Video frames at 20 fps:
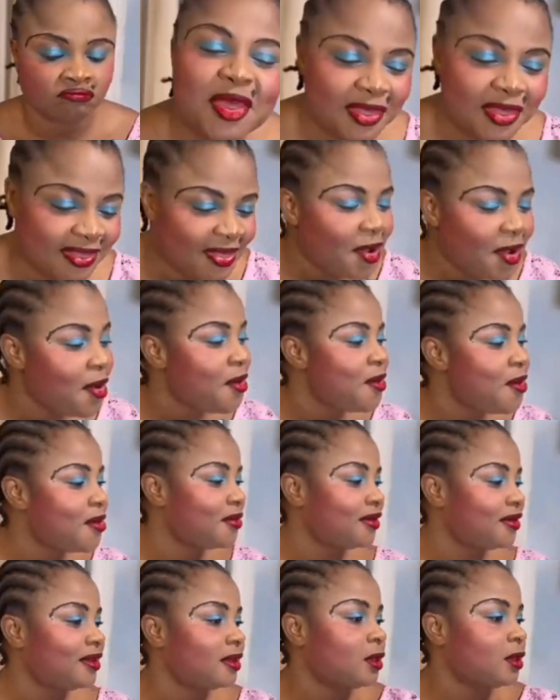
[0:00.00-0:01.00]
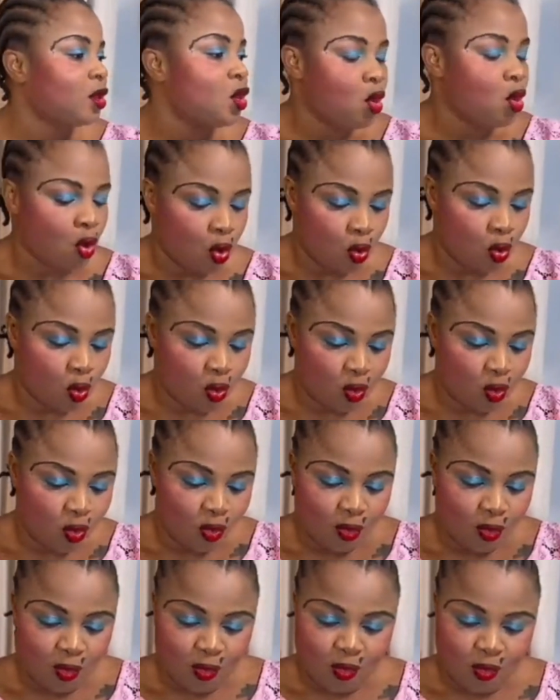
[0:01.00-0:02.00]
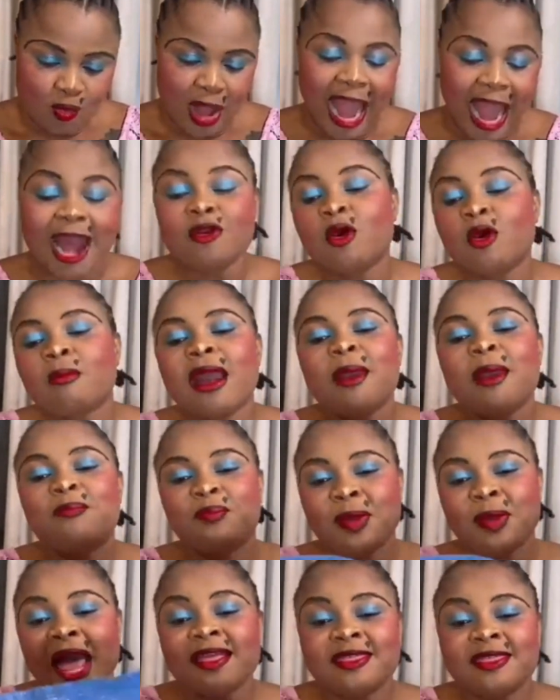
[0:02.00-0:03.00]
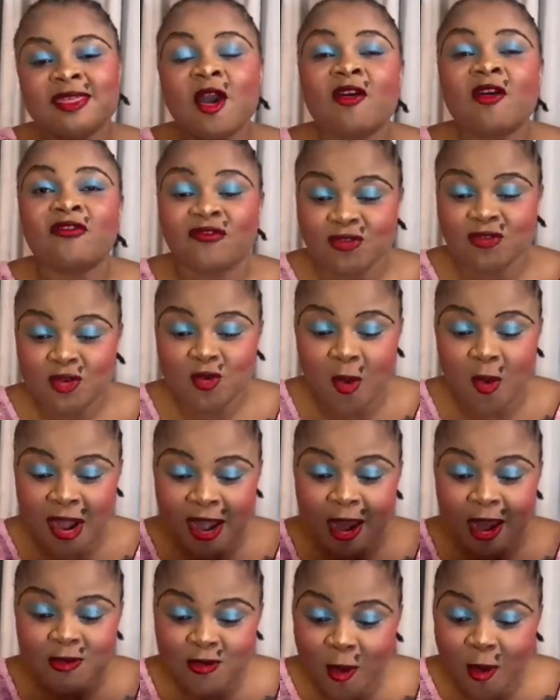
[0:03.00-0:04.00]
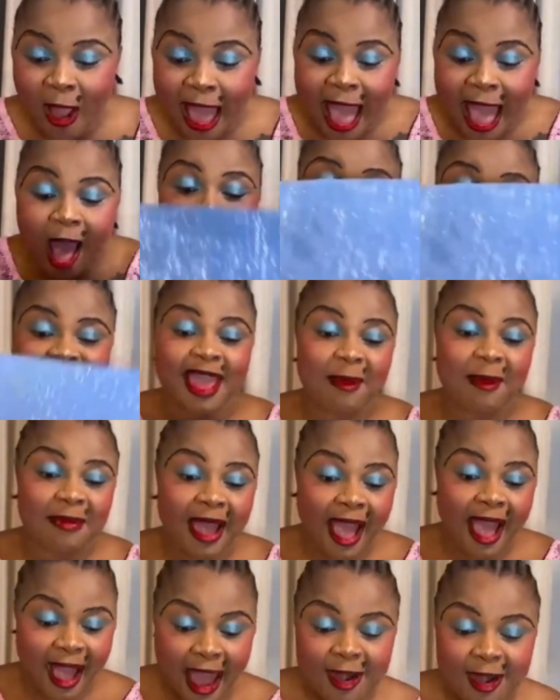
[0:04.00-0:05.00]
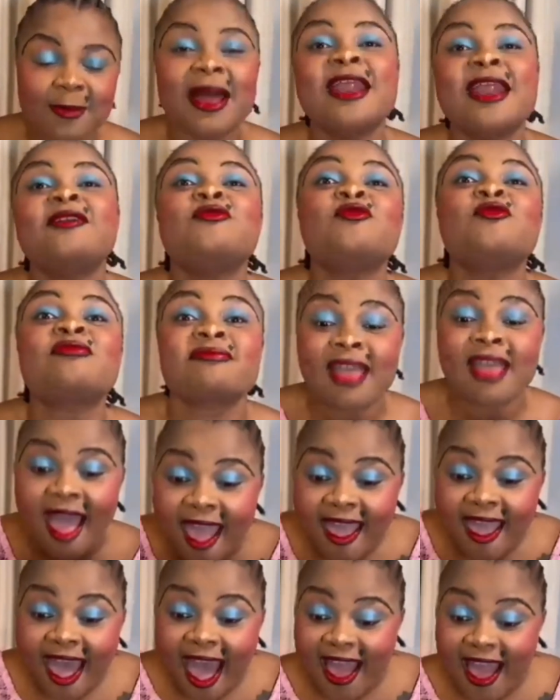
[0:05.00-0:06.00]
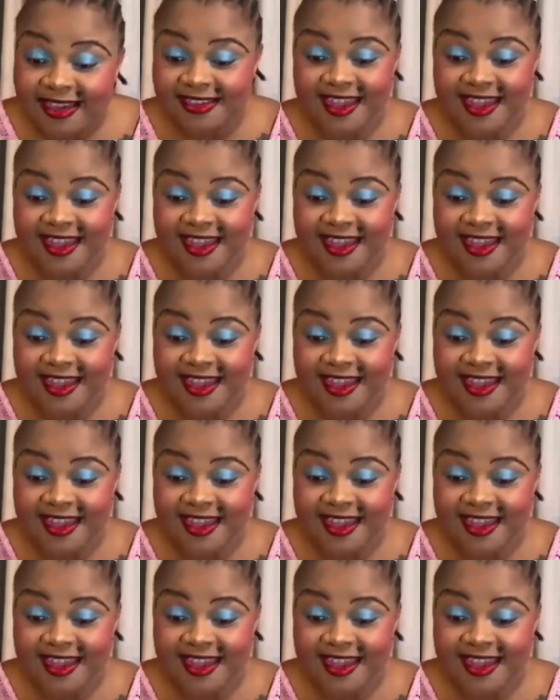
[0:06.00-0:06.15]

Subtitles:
So, I know plenty of you want to know how IYA BARAKAT normally do tie and